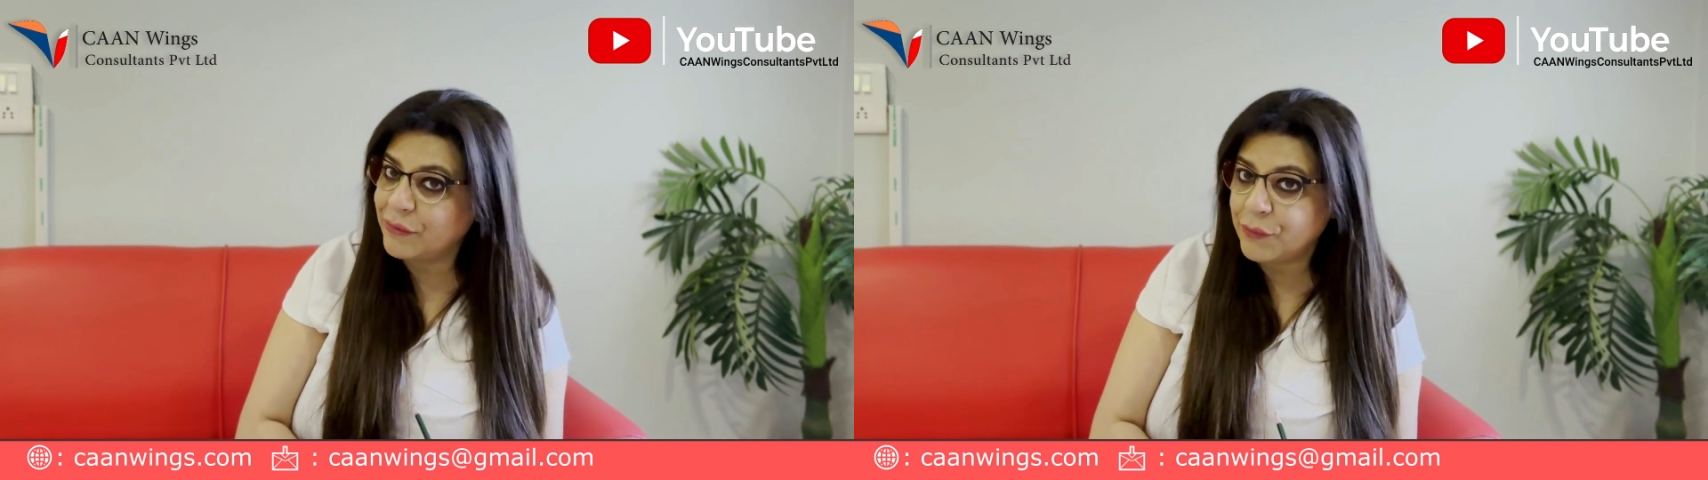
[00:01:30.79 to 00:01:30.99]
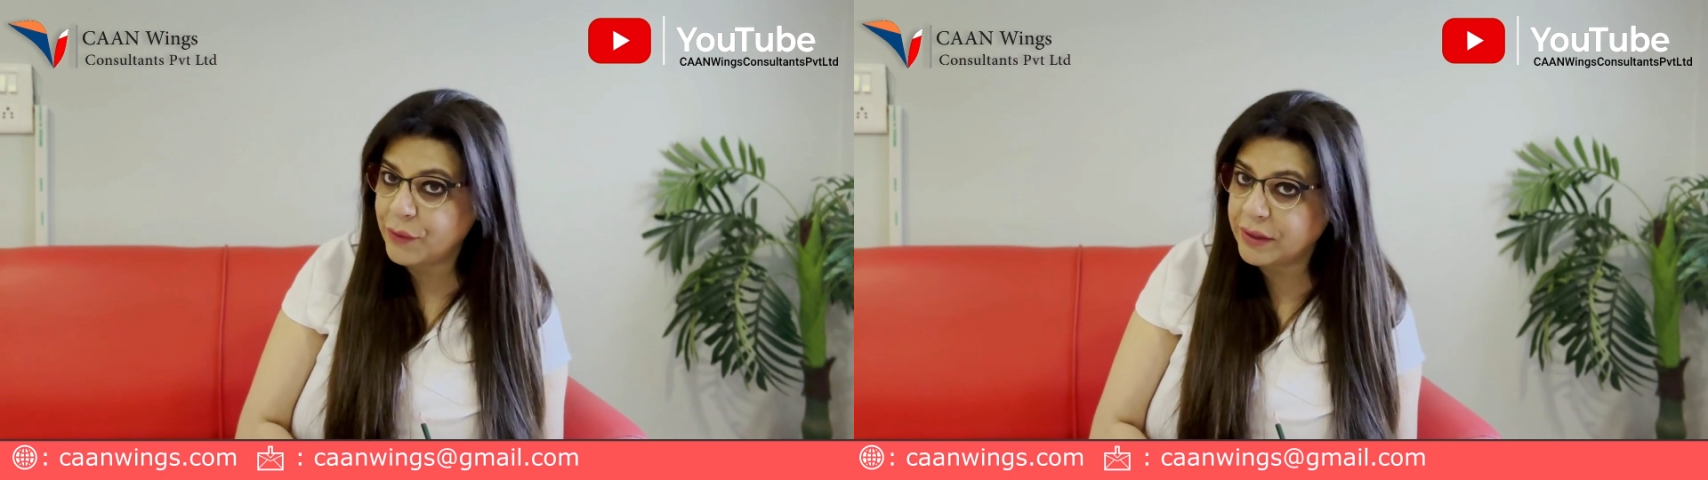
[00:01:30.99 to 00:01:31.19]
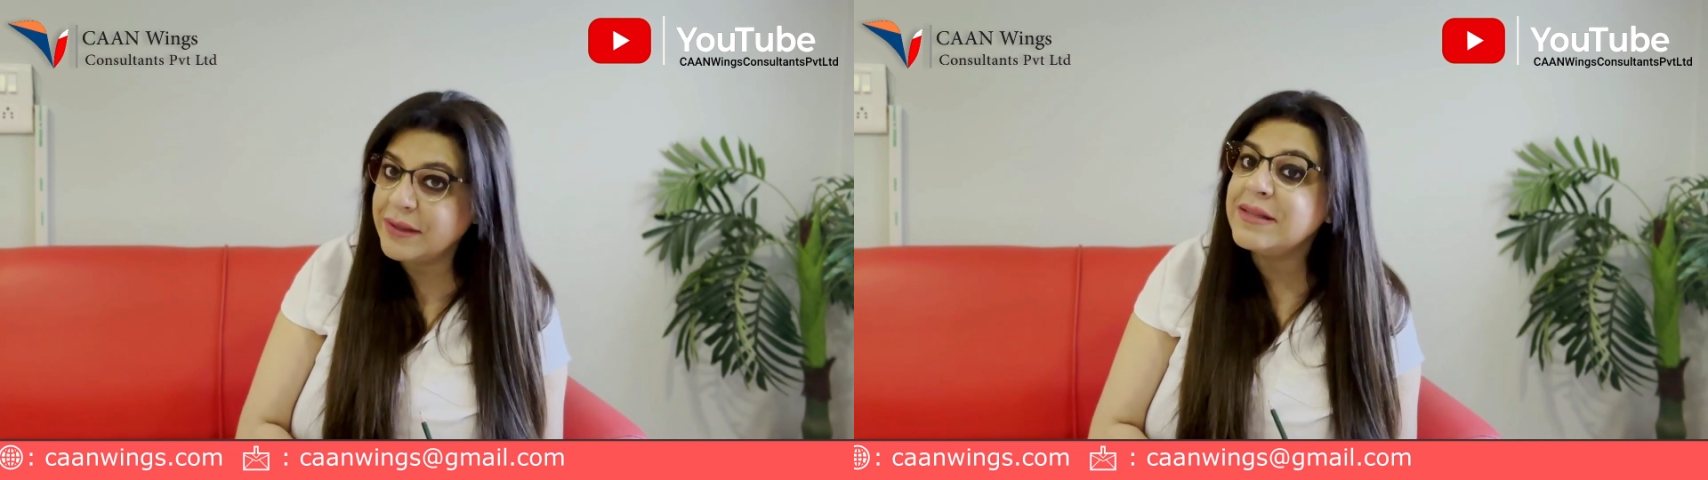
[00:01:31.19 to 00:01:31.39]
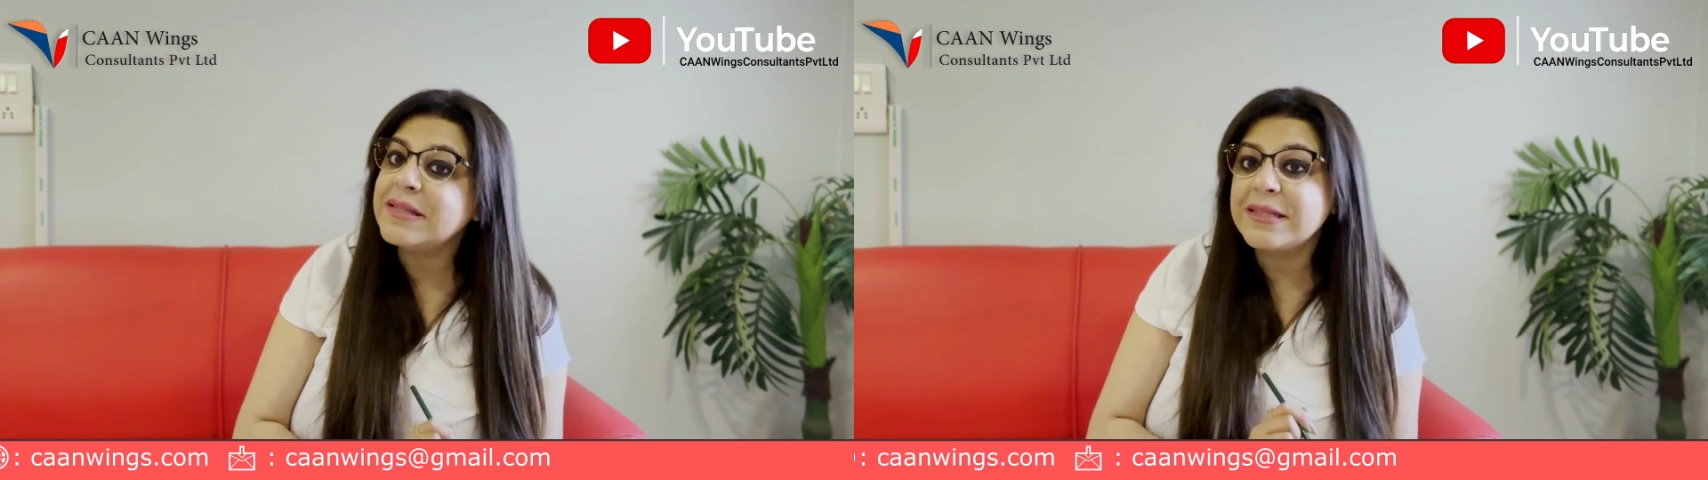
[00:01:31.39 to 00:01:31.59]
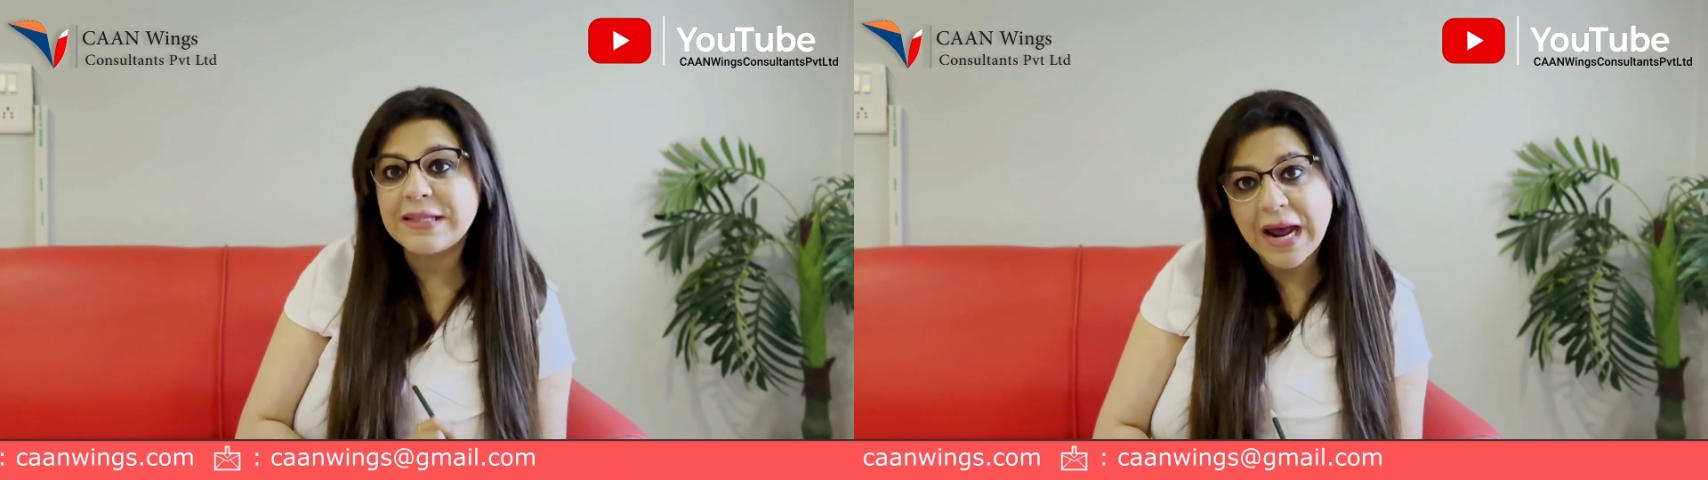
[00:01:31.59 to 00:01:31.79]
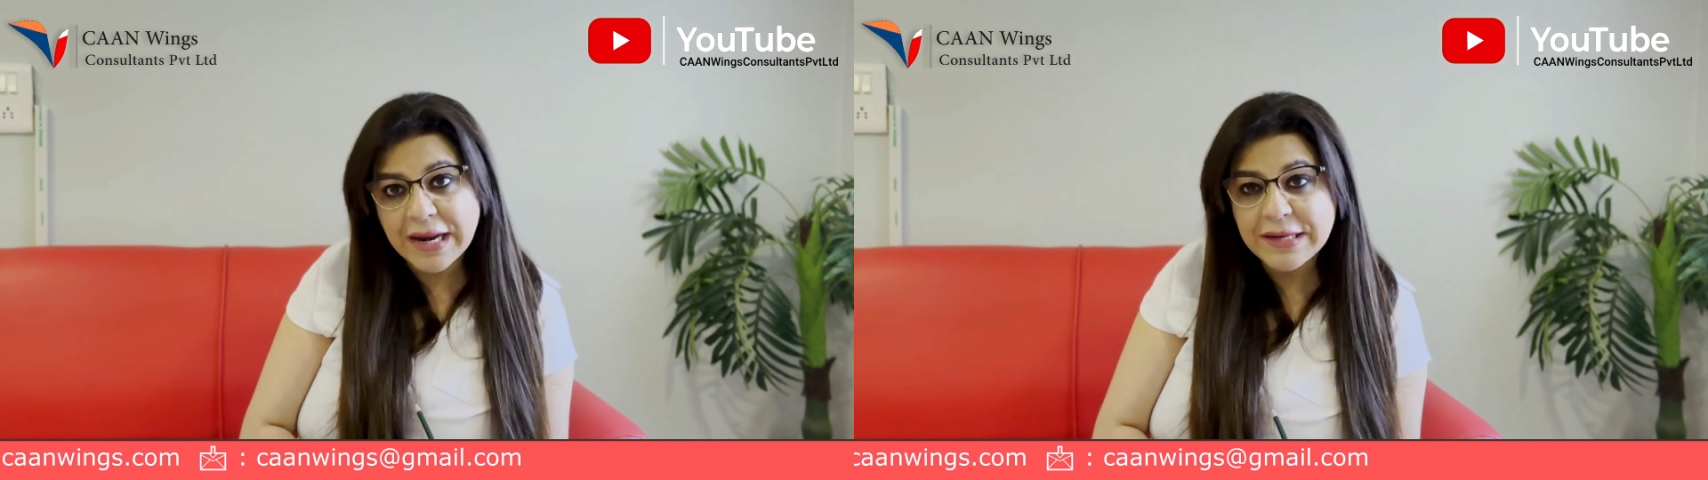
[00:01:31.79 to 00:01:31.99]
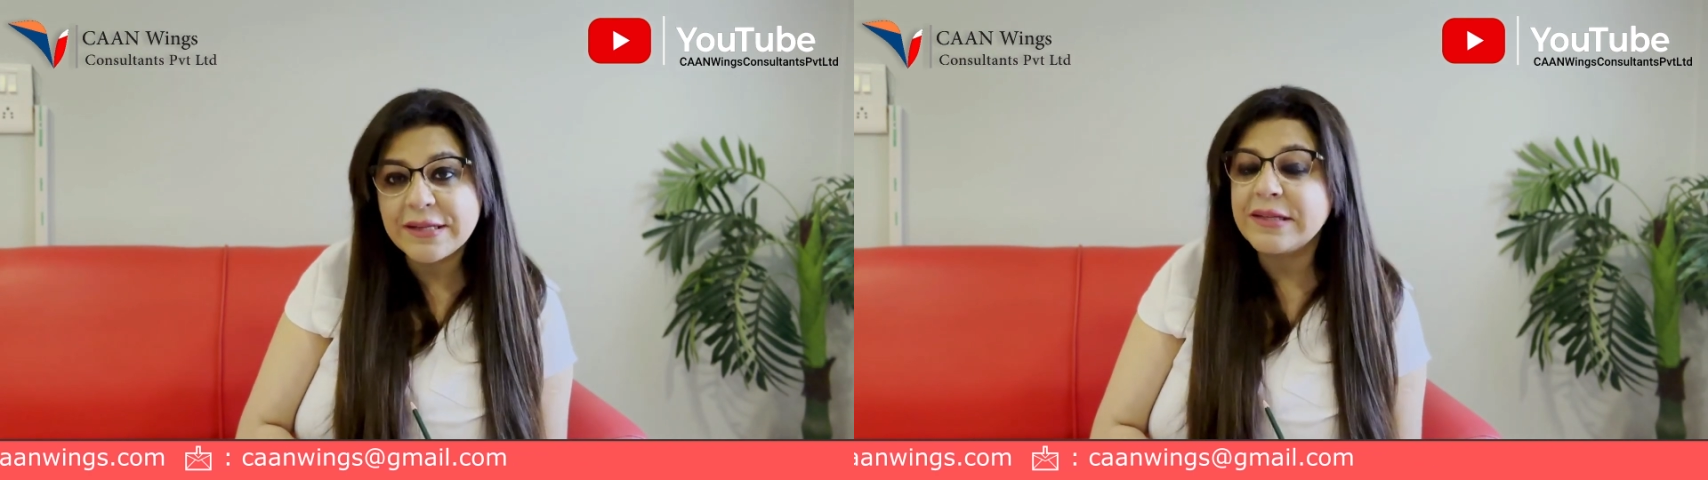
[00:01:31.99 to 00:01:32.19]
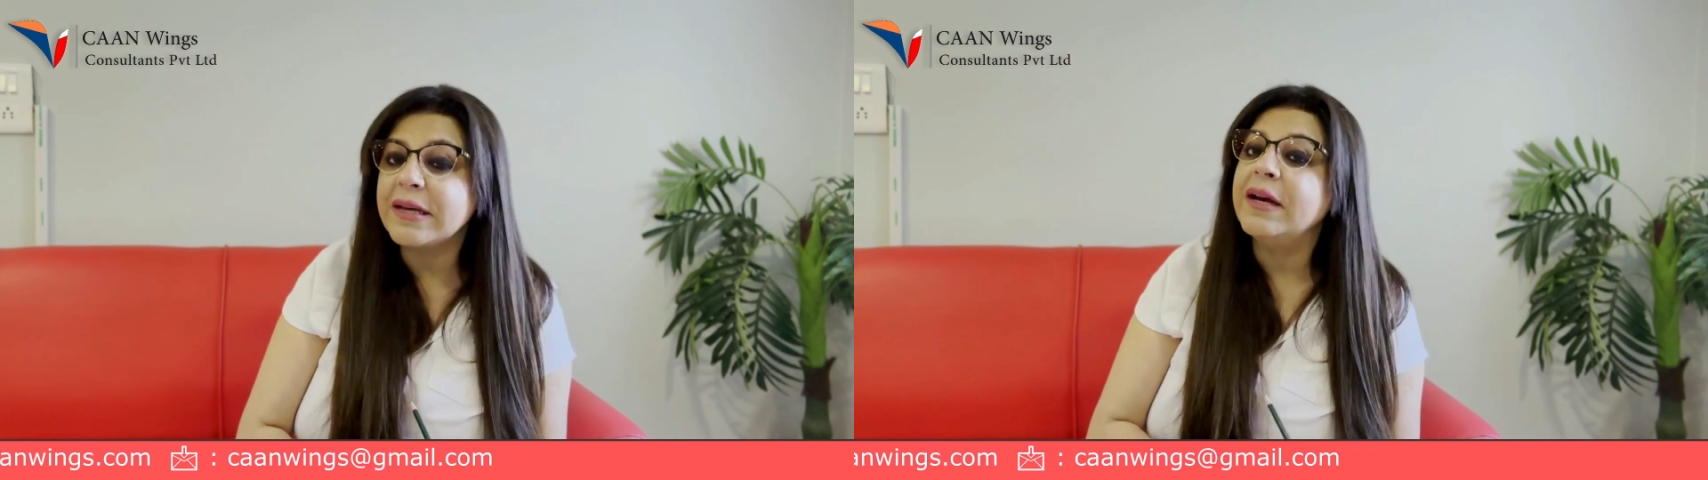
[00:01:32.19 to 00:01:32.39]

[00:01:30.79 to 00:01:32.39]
for a standard